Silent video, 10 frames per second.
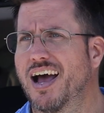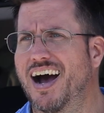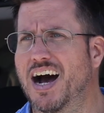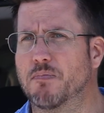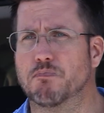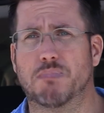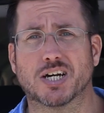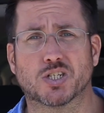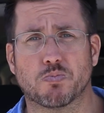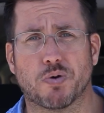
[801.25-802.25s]

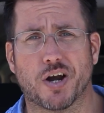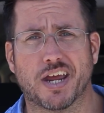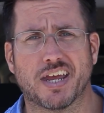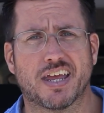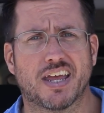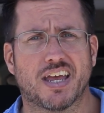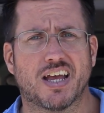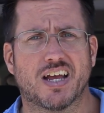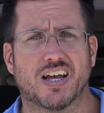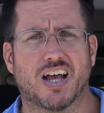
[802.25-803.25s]
Bug spray,
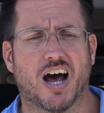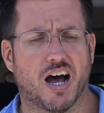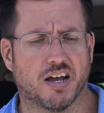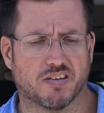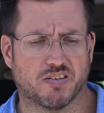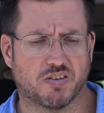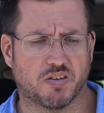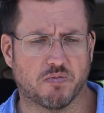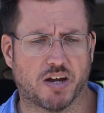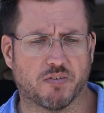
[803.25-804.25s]

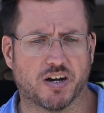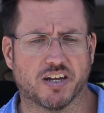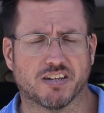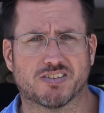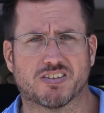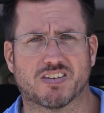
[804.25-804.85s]
you might want to